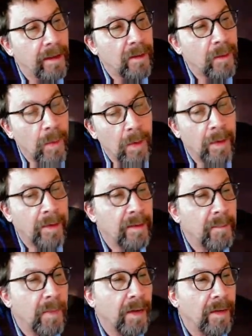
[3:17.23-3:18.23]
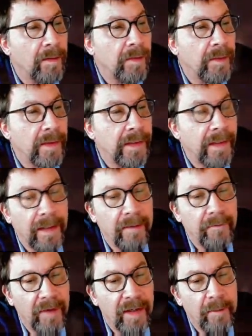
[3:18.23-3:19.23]
air quality monitoring, and
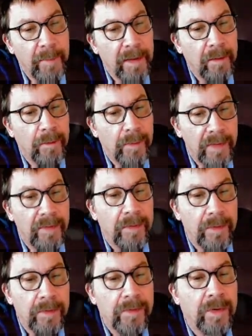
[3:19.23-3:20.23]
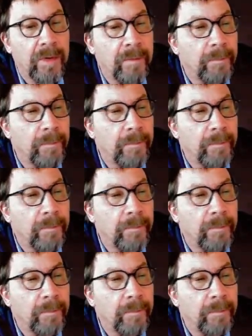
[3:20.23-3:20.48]
environmental research.